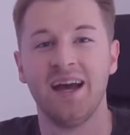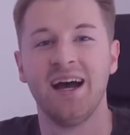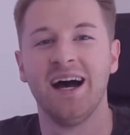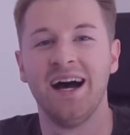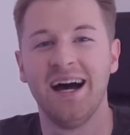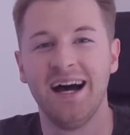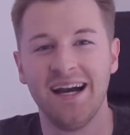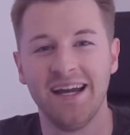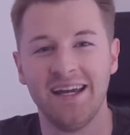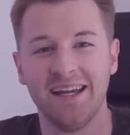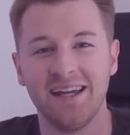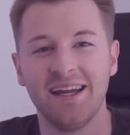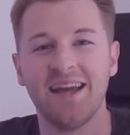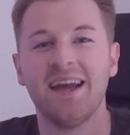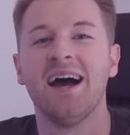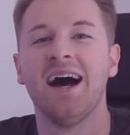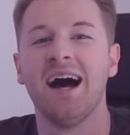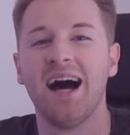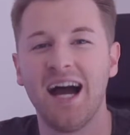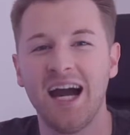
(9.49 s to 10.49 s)
Hi,
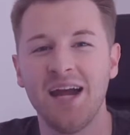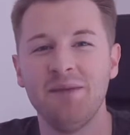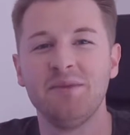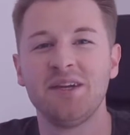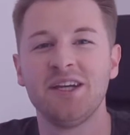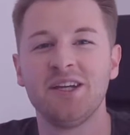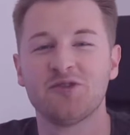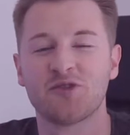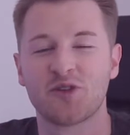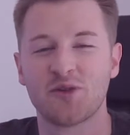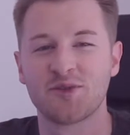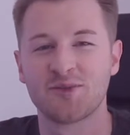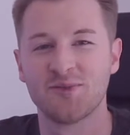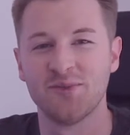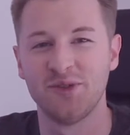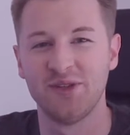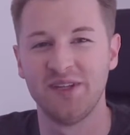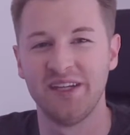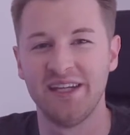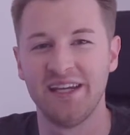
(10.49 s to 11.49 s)
I'm Michiel from
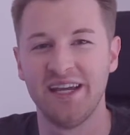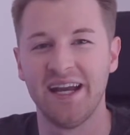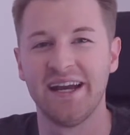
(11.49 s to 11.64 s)
Smoothy